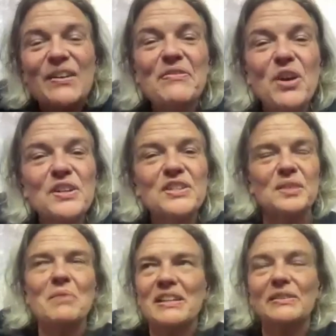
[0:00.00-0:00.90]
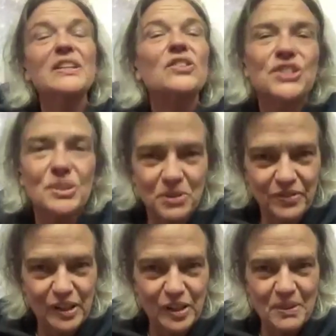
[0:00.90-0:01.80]
Now, I've gone to some leadership
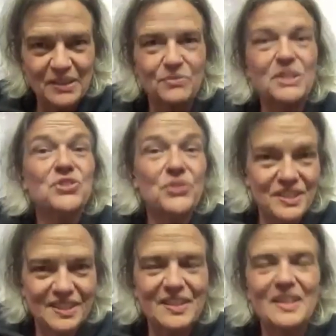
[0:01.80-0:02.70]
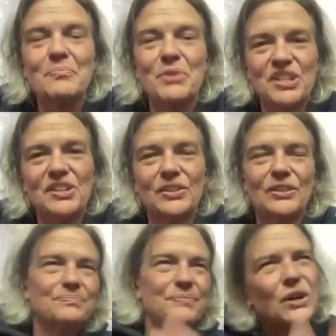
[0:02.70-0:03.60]
development retreats in
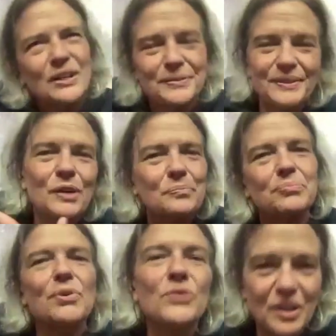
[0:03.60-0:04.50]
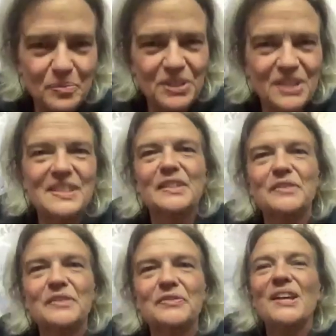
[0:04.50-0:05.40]
particular, or, programs and
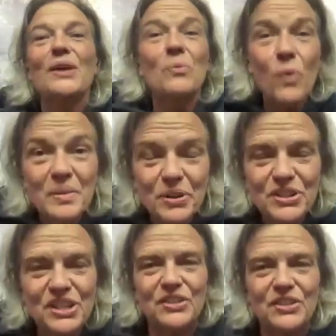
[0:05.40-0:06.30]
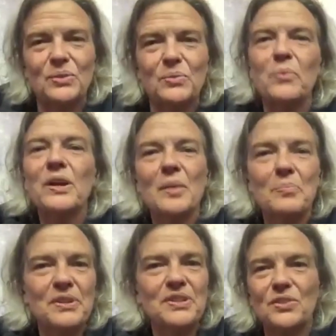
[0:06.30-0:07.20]
stuff. Like one in particular, we went
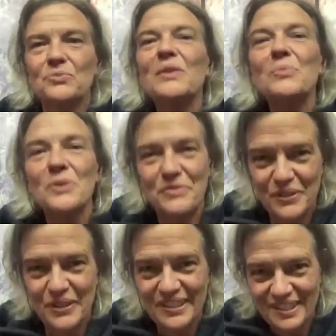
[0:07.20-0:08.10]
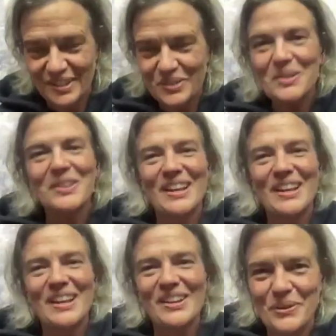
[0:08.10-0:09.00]
up into the redwood forest in North
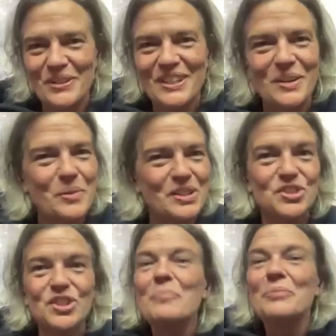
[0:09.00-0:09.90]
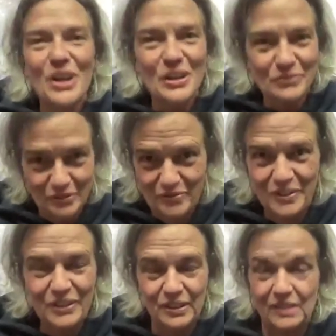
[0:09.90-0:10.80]
California. We jumped off of
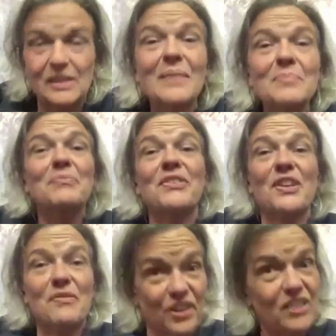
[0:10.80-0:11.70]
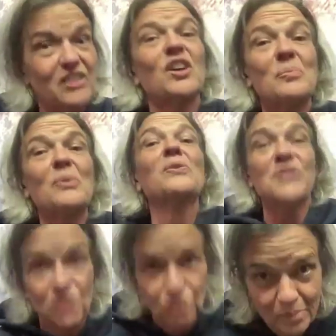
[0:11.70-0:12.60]
climbed up very, very tall
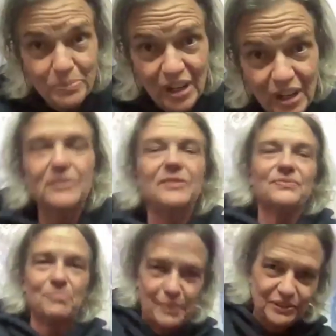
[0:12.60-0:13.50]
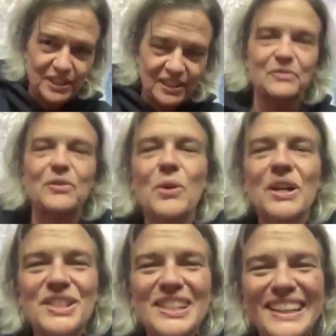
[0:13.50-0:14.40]
poles and jumped off, belted in, of
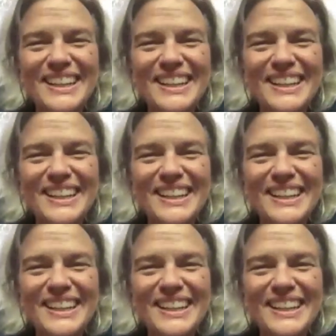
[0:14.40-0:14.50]
course.